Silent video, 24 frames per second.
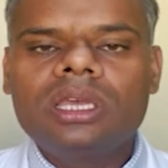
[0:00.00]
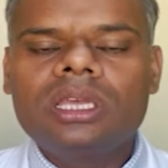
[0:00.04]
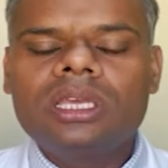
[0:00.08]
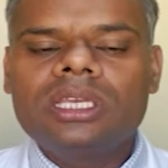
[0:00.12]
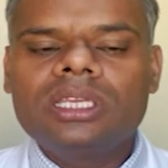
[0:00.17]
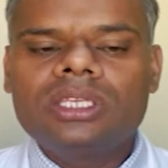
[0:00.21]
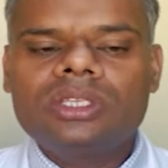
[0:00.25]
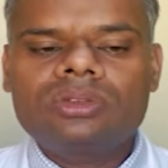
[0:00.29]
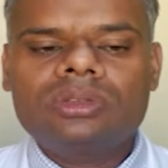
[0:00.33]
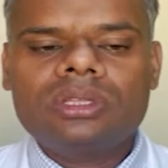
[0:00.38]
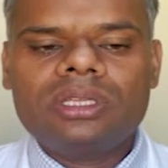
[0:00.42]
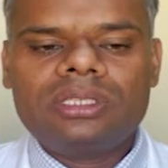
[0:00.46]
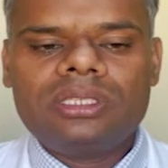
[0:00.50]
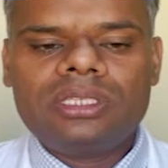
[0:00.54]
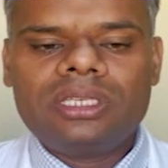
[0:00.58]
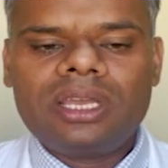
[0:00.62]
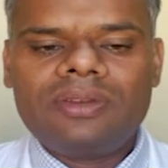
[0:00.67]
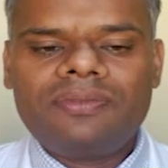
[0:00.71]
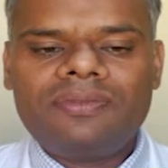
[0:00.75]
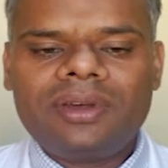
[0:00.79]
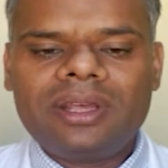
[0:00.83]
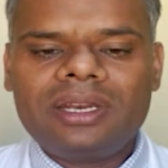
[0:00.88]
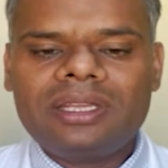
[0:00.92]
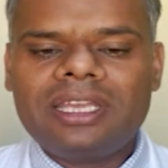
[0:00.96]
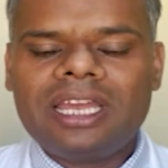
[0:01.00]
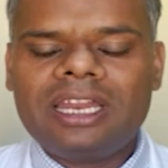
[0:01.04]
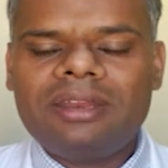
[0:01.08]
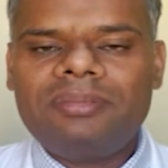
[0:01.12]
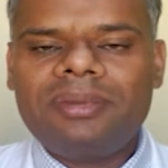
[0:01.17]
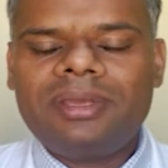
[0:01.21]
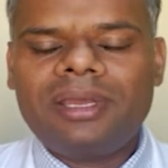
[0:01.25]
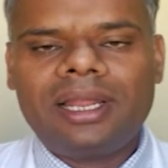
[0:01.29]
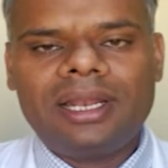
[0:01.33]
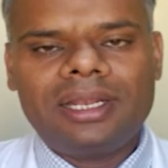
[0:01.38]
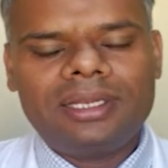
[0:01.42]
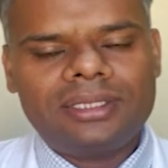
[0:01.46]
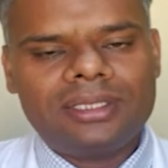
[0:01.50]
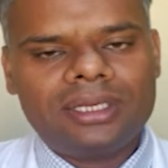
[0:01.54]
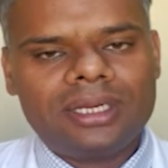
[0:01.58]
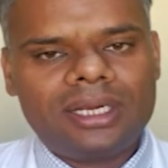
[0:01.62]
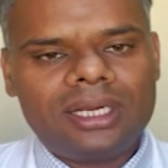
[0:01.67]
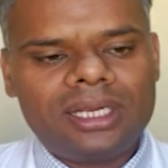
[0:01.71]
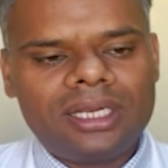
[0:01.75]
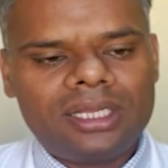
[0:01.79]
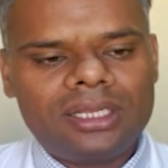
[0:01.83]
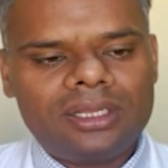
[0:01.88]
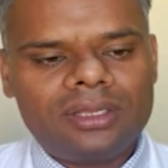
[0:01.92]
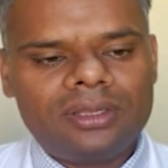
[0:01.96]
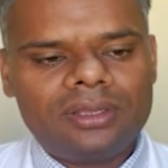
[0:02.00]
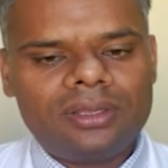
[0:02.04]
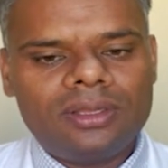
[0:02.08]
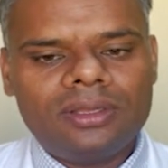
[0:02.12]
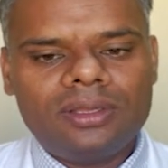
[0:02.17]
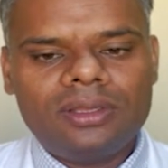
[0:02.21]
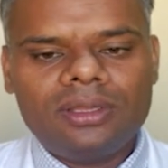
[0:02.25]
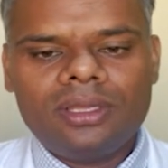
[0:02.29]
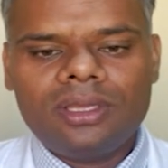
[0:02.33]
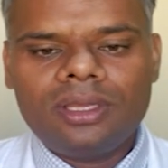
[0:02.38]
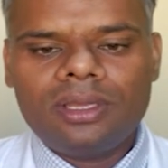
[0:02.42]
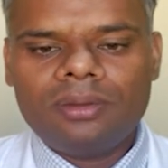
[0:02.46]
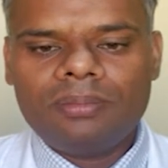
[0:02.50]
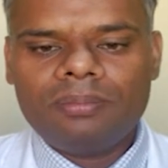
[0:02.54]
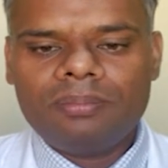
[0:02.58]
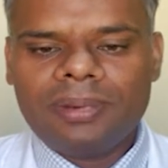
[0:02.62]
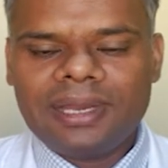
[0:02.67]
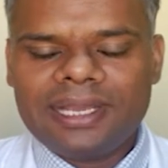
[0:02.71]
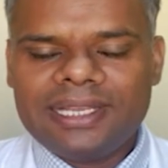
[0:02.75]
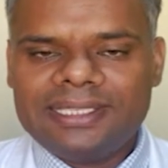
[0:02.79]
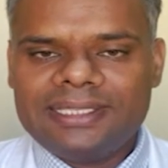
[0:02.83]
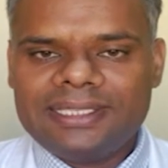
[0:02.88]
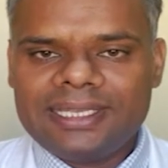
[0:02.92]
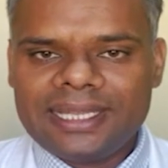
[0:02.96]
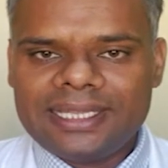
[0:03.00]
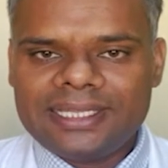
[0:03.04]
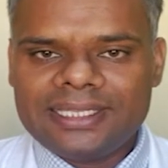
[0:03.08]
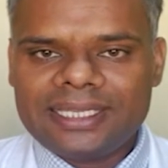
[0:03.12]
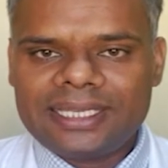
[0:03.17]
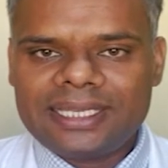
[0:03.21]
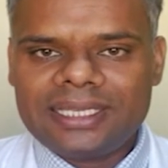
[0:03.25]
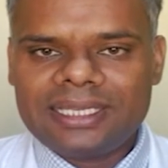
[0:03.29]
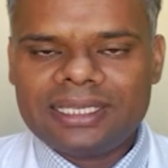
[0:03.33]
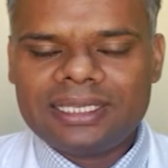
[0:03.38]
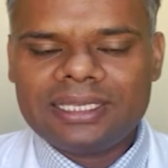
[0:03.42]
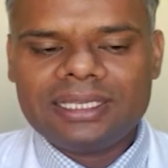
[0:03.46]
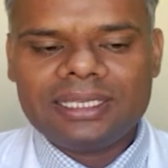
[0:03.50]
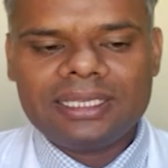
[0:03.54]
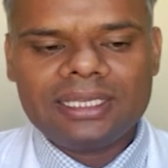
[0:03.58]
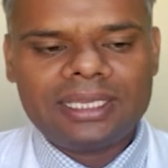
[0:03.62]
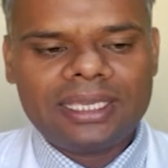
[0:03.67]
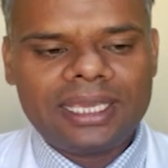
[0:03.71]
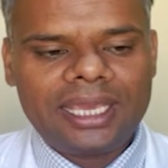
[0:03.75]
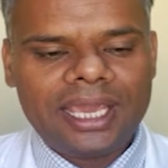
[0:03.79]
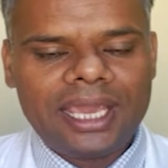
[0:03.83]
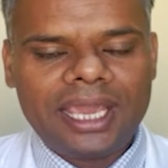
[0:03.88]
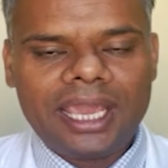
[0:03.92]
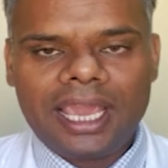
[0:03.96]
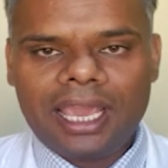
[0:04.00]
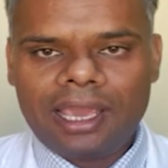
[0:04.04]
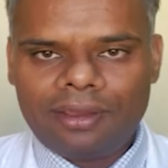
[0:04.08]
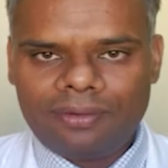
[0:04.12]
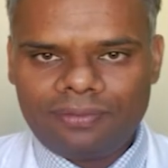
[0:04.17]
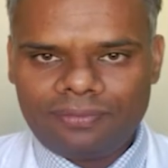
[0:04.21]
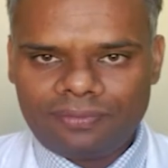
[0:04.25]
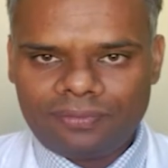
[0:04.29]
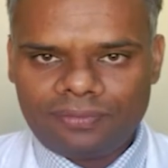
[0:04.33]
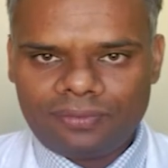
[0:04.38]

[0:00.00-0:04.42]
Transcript: So the GFR can be altered by changing Kf